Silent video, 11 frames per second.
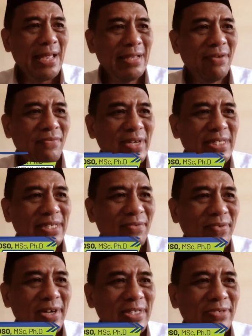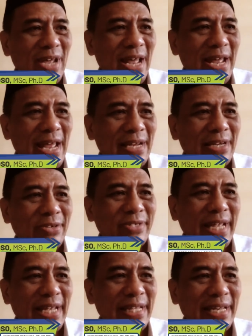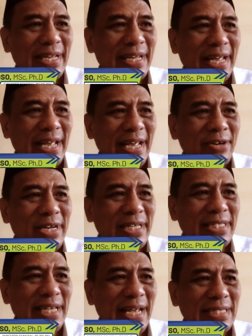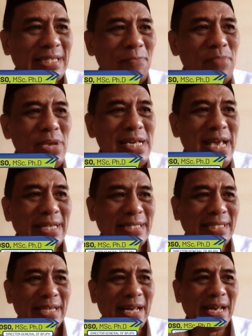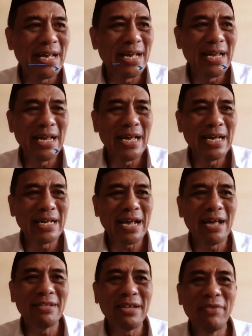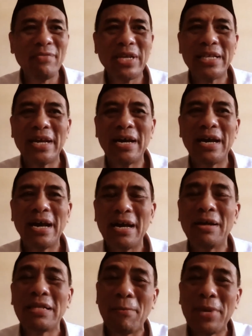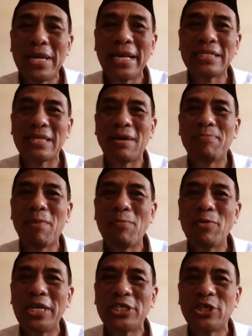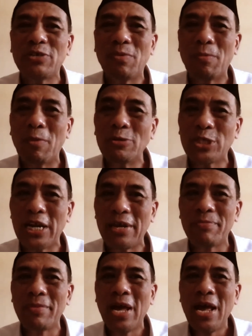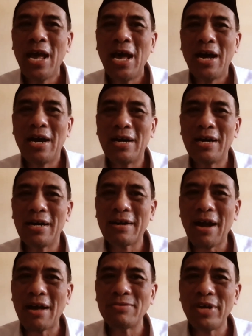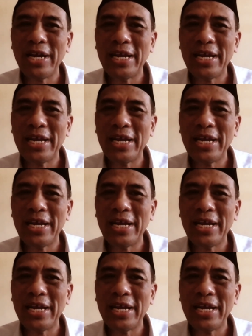the first, of course, I looked at Indonesia is the biggest country with the biggest population Muslim country